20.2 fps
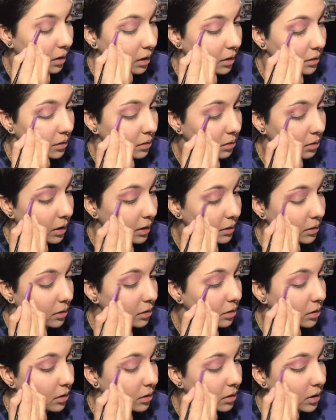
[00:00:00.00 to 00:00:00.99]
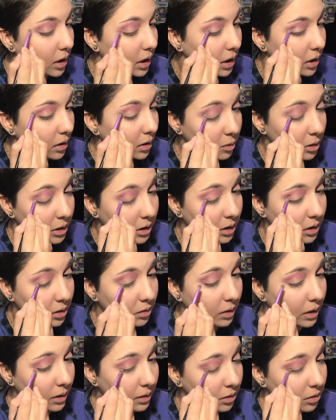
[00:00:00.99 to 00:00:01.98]
as a transition shade. Really, your
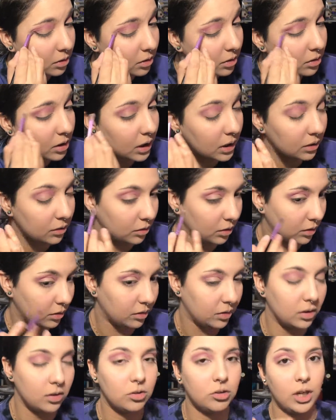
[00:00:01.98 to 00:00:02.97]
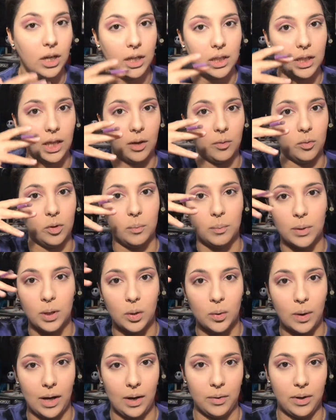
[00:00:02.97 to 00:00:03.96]
transition shade is just the shade that will
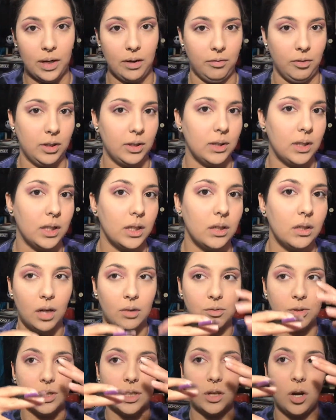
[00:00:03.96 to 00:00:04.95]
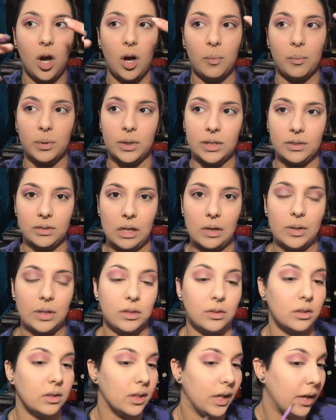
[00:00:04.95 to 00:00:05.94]
blow out everything. Everything ombres out
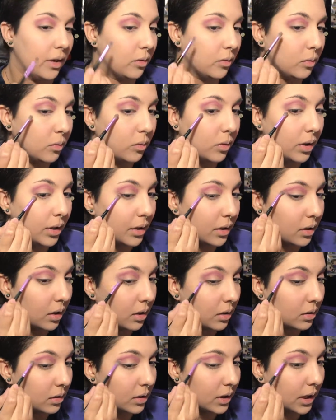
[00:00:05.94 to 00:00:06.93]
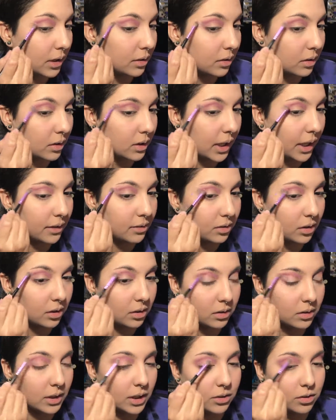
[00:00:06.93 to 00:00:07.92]
into that one color. That's the last
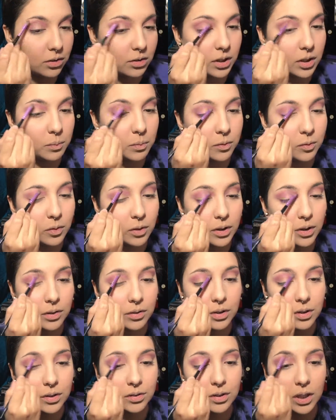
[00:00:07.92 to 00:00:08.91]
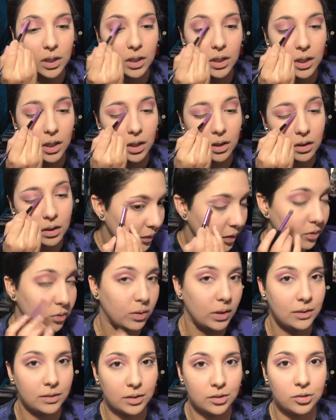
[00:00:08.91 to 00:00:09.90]
color that you see before you see skin again.
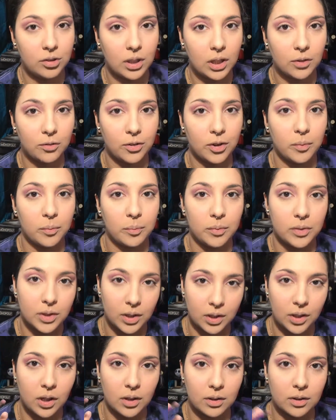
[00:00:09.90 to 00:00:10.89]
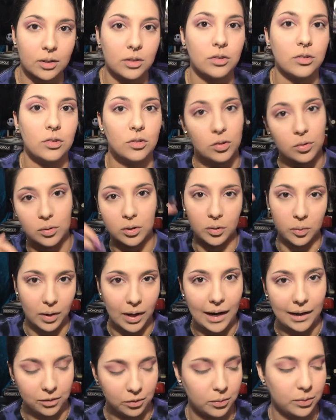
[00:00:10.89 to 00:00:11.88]
Transitioning from the colors to your
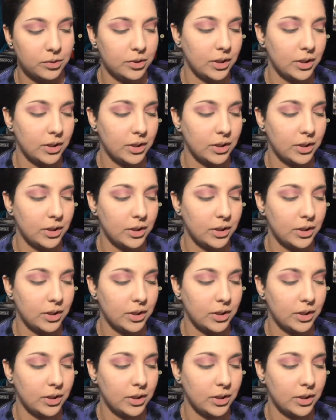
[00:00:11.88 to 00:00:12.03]
actual